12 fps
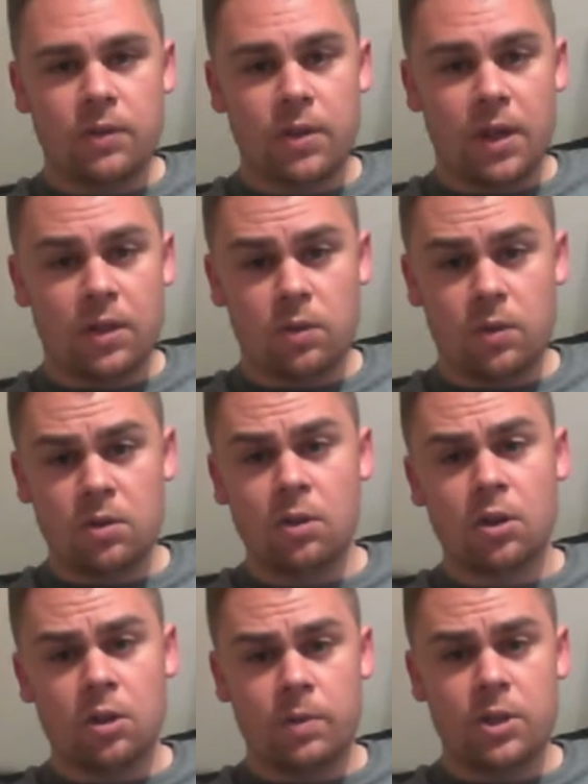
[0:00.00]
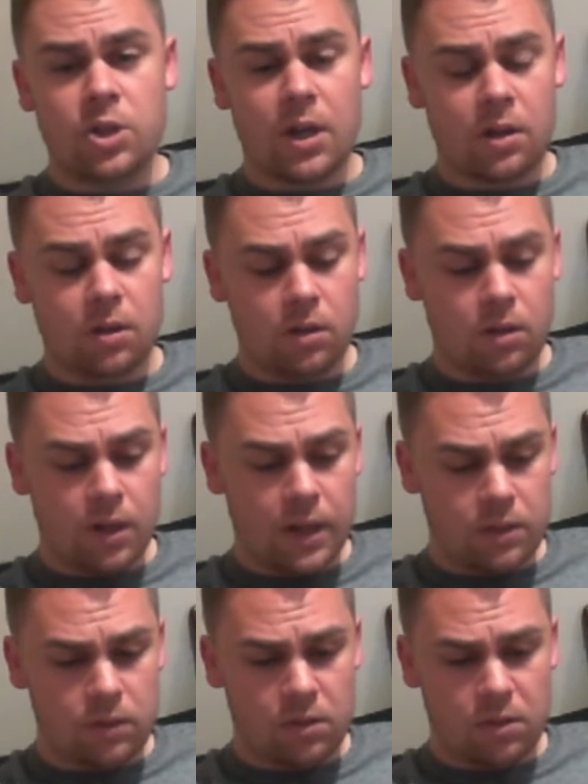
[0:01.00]
there, so he's not going to be shadowed.
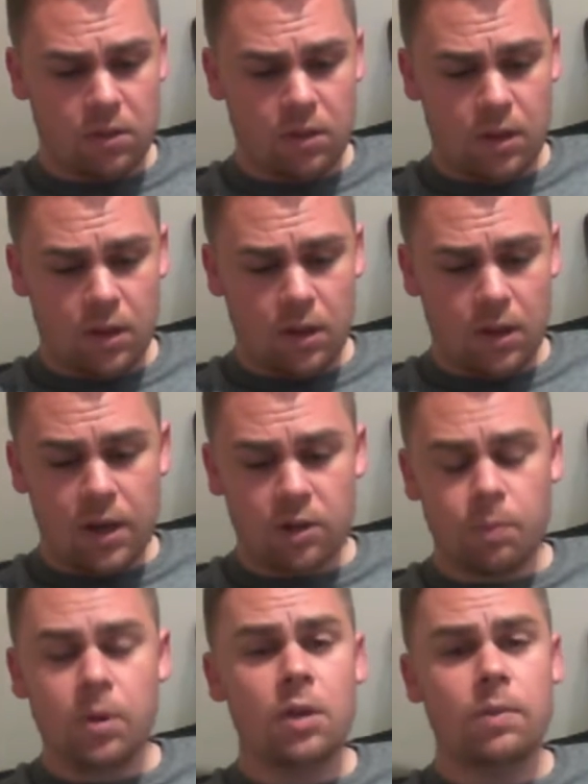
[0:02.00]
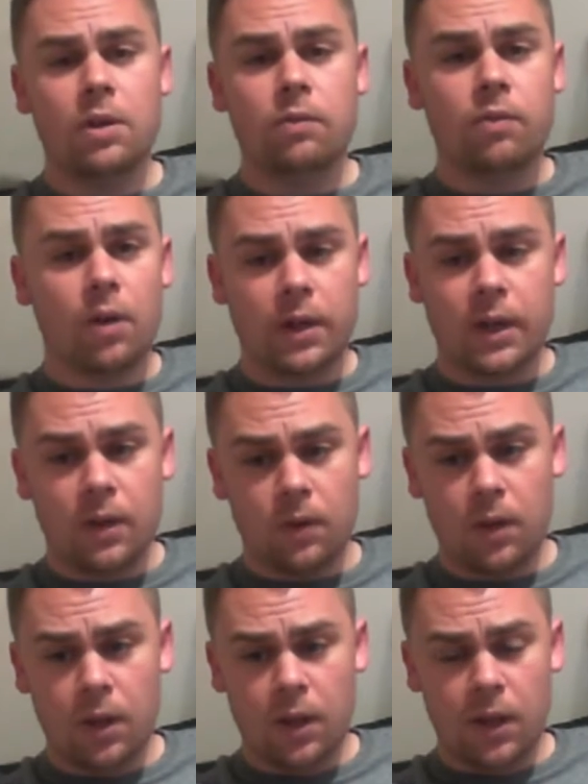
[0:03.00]
Let's put him in and find out.
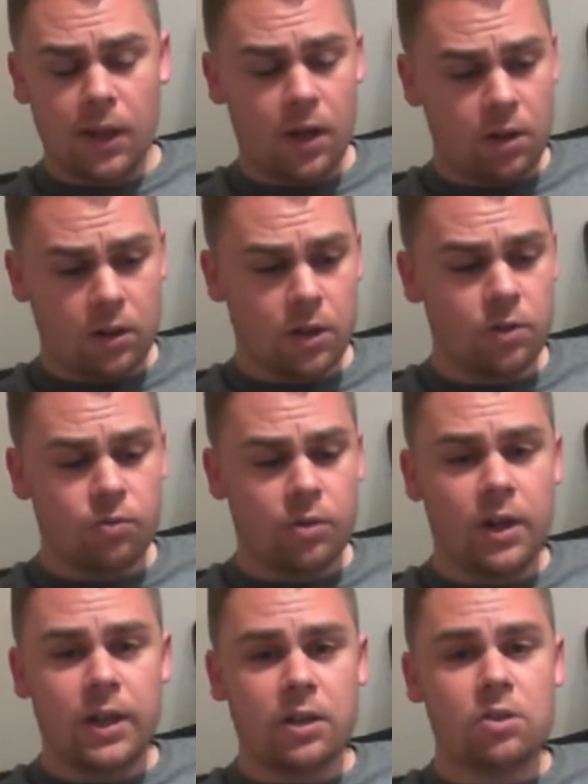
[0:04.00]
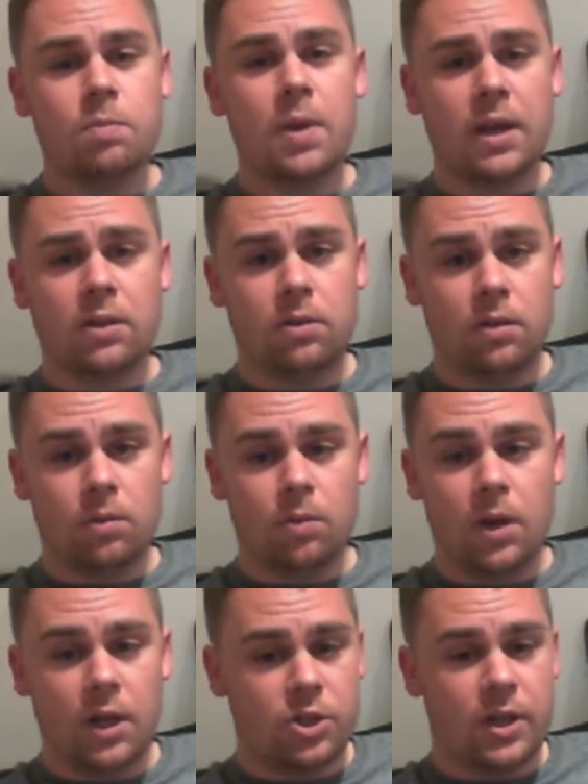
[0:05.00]
And I couldn't really expect
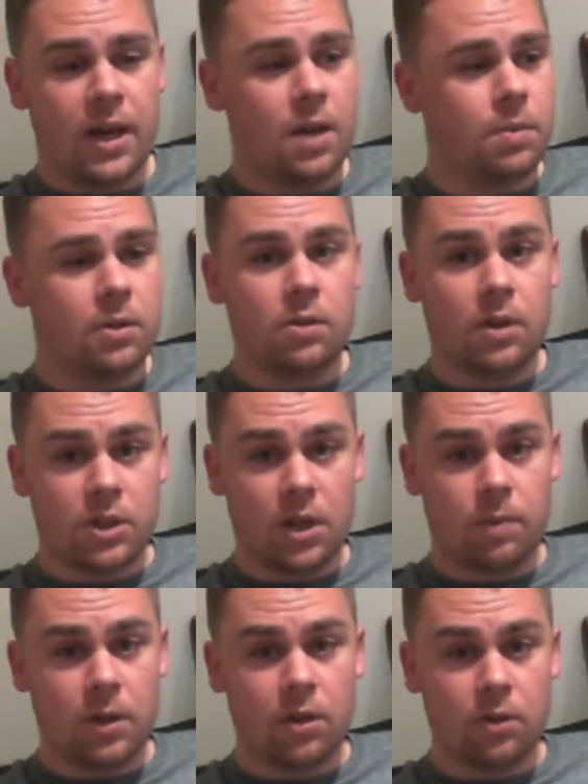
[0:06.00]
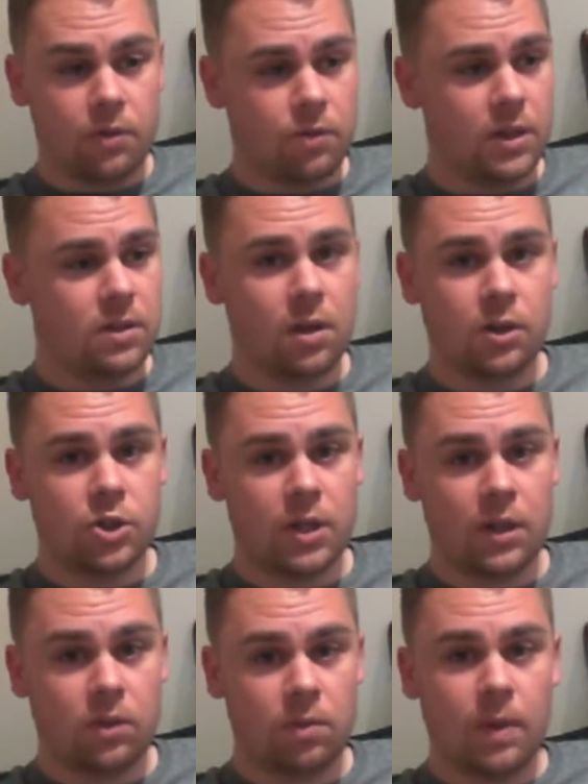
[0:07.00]
what actually happened to actually happen. He got 3
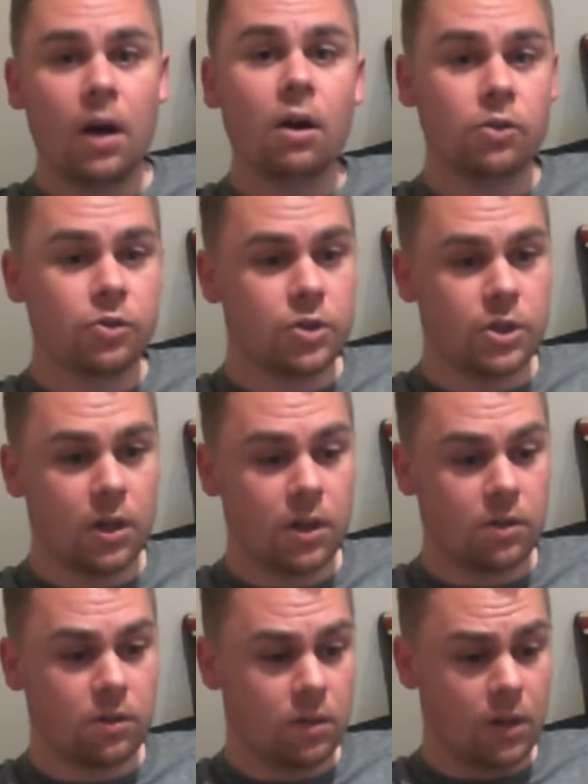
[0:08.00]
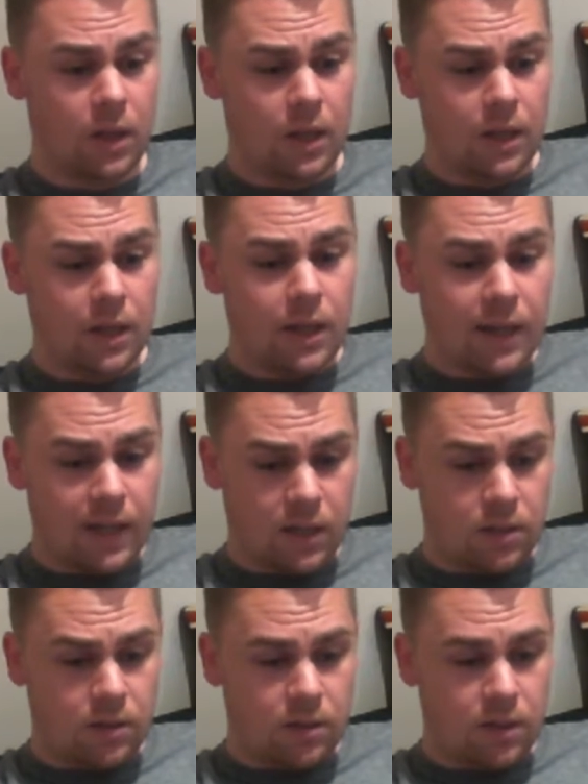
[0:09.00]
touchdowns, about 100 yards,
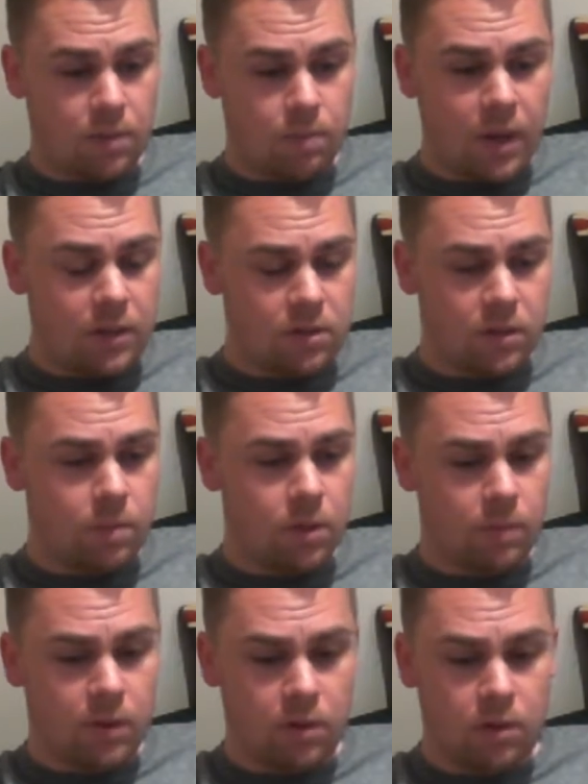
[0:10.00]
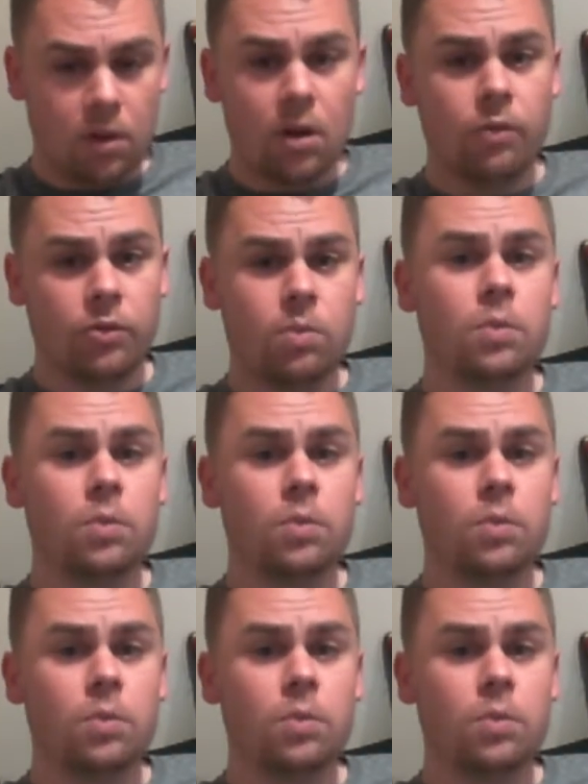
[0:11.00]
and it basically put me in a comfortable